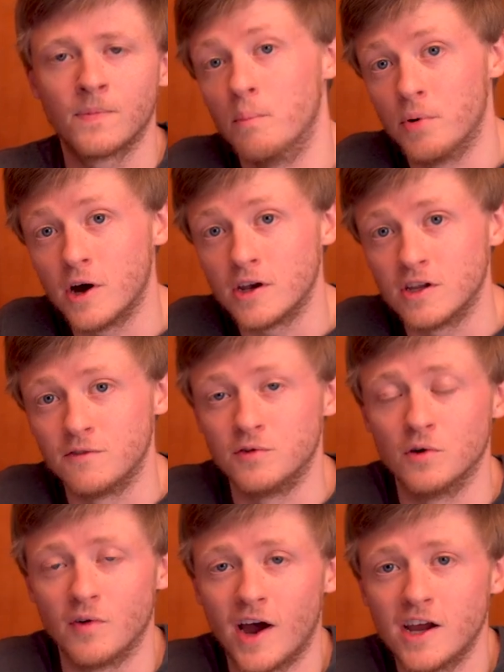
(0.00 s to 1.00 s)
But if
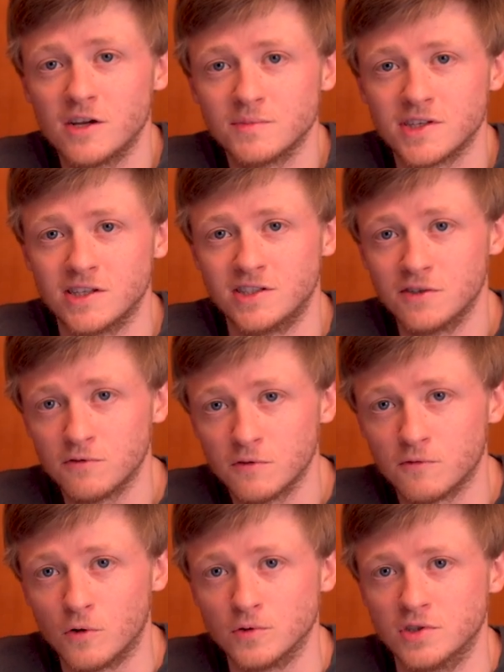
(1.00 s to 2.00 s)
you have items at
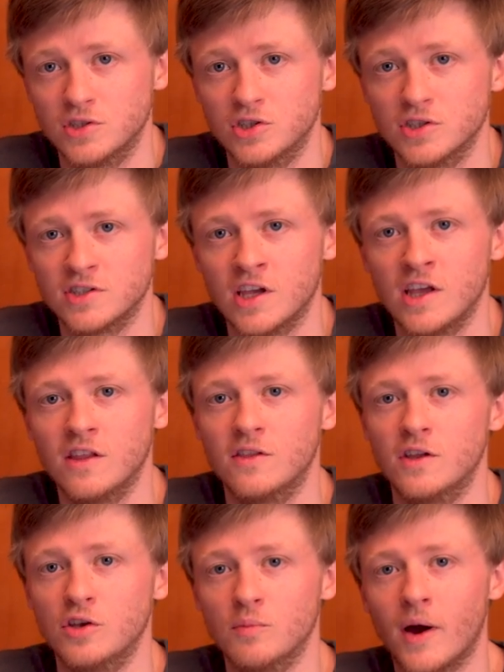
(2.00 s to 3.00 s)
different voltages,
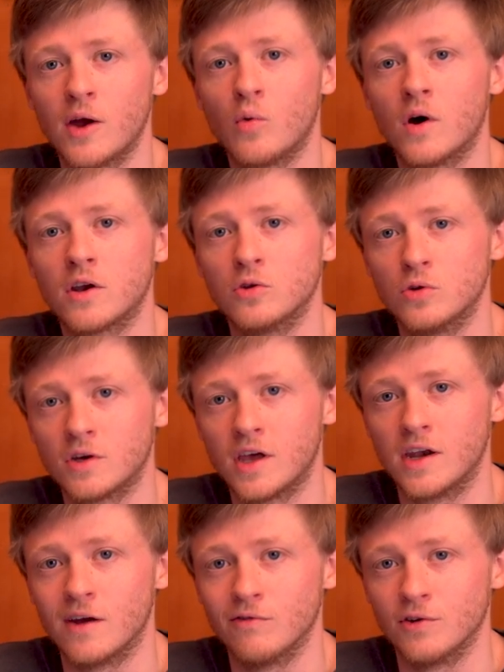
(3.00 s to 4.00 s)
then you might want to look
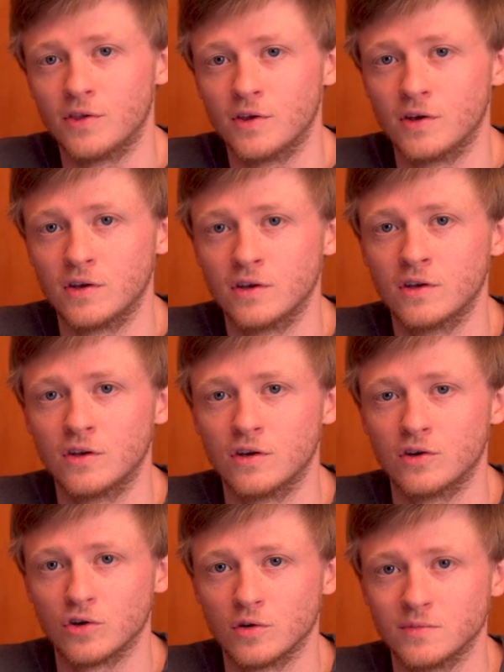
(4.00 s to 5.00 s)
at everything
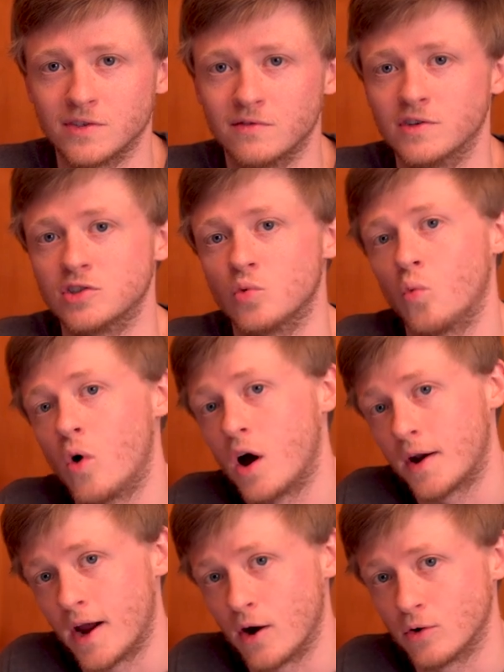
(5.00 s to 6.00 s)
in terms of its
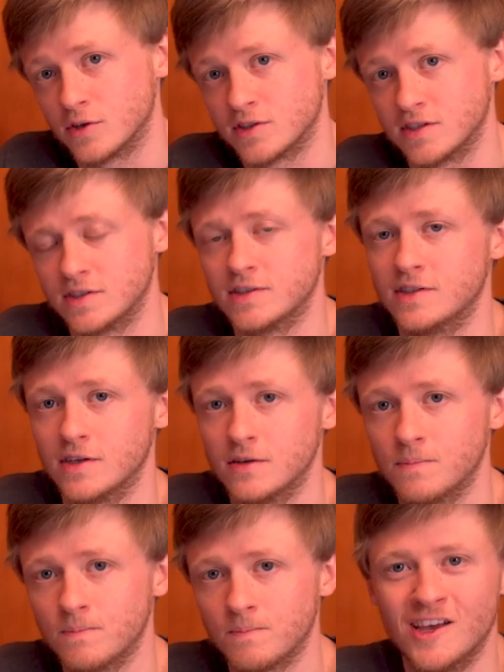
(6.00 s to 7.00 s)
watt hours instead.
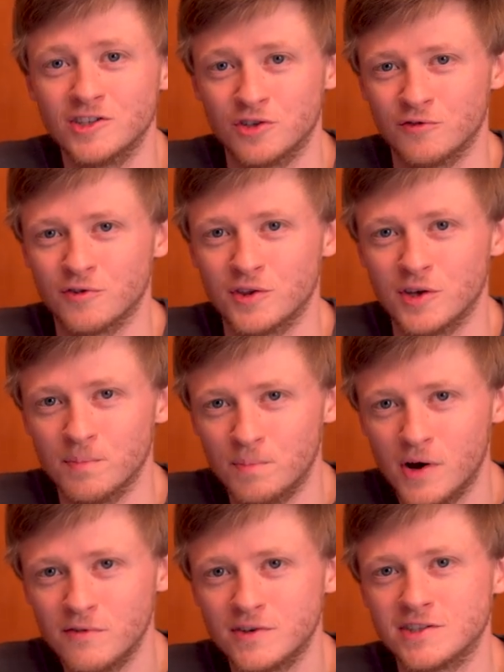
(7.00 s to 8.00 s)
So for the
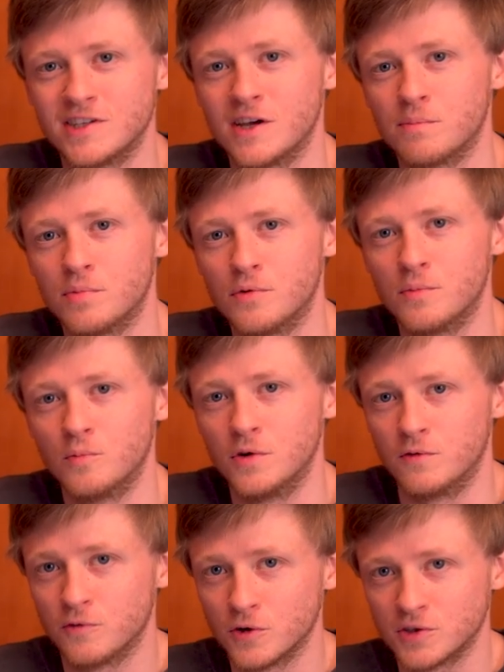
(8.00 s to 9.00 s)
above example,
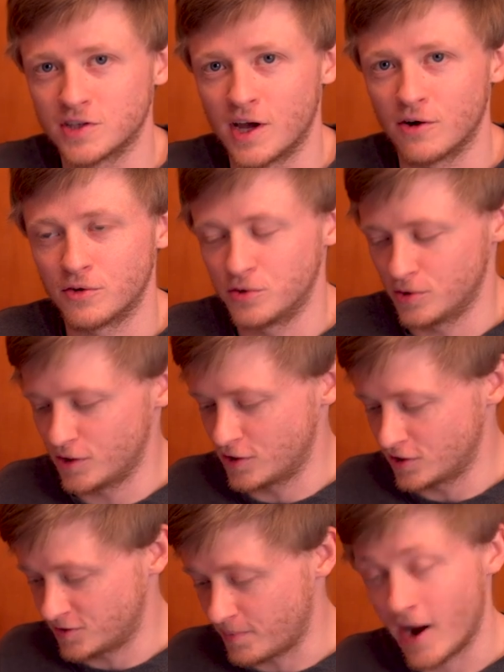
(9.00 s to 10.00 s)
we'd first calculate
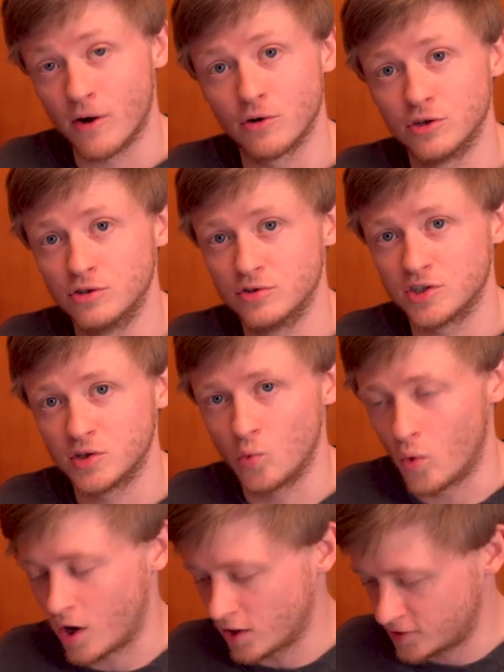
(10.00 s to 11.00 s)
its power use in
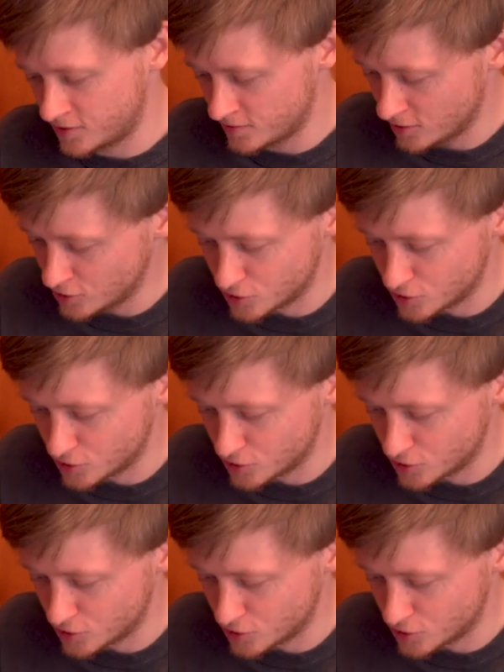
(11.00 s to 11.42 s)
watts.